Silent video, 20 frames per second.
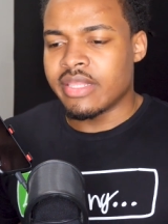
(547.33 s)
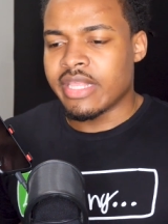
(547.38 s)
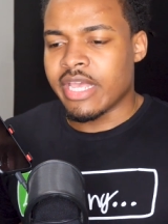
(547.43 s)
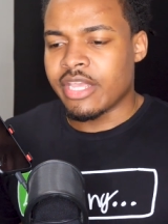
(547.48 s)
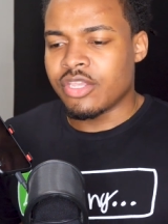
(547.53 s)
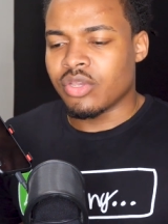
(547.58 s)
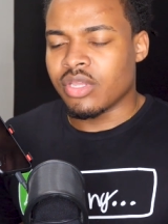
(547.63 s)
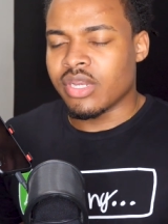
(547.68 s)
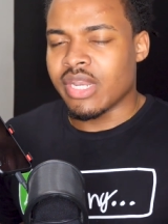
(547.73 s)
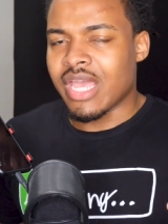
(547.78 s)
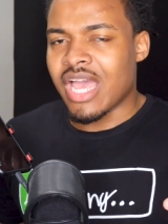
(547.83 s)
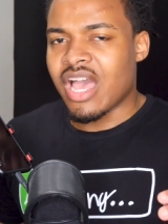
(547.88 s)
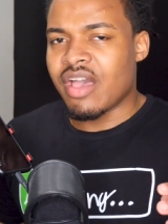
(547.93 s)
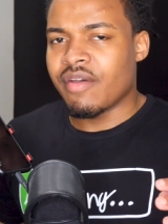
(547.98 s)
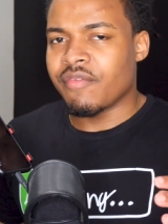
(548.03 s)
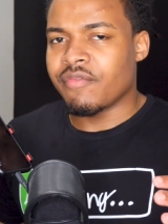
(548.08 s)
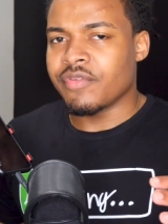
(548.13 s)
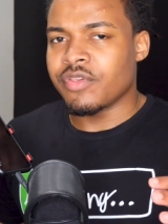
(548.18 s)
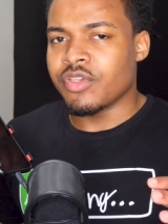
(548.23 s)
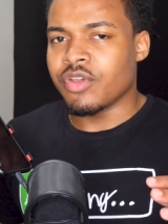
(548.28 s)
that you can
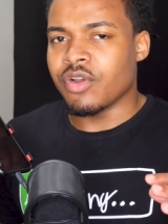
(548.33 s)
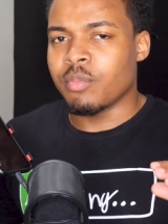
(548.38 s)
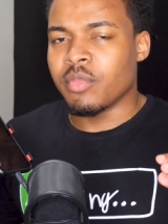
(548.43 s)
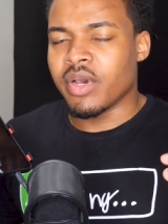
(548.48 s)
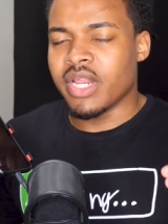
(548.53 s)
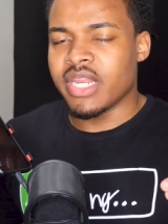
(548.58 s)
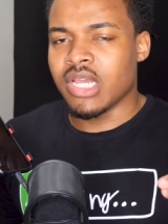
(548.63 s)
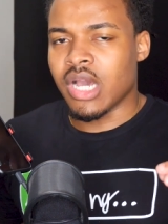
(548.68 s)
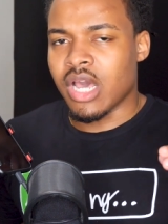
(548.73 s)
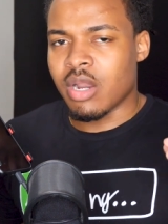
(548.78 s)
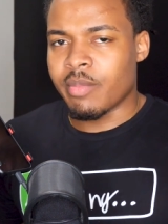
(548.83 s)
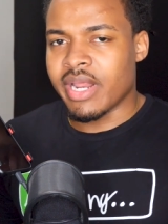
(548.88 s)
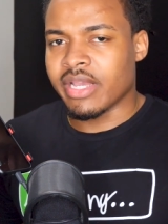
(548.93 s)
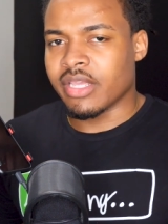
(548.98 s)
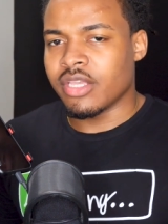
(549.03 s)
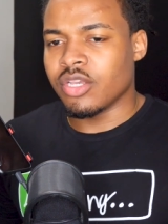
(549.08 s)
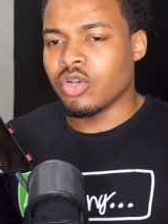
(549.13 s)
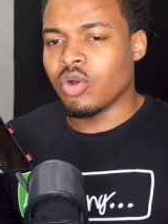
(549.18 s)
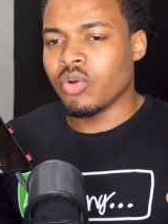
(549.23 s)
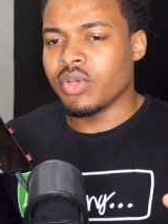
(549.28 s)
have your money
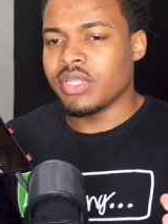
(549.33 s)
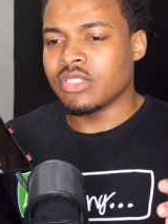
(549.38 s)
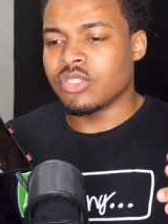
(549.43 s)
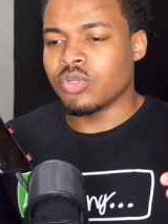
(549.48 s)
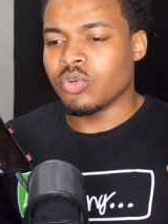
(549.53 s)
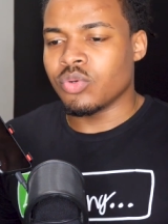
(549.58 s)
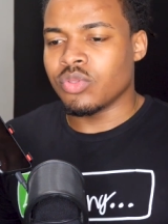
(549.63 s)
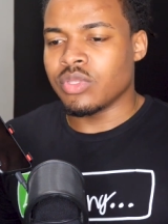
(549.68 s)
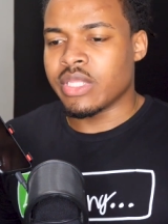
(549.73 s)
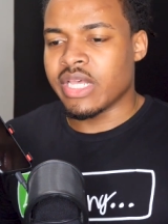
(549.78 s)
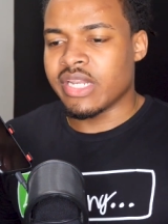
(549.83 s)
automatically go into